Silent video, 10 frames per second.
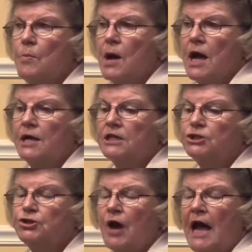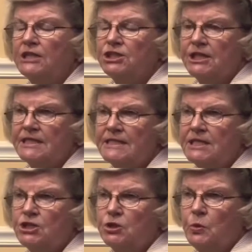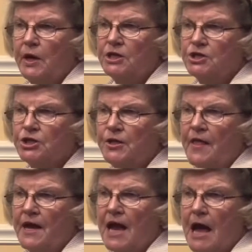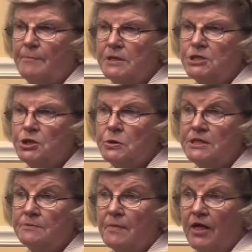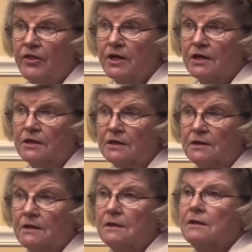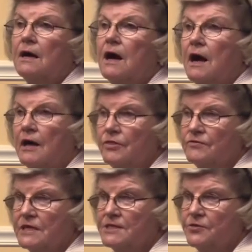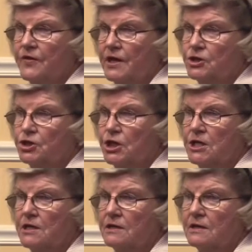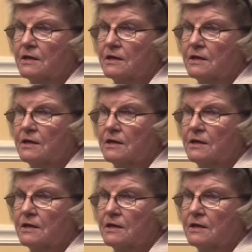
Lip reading: But a tragic situation that happened to his mother on the reservation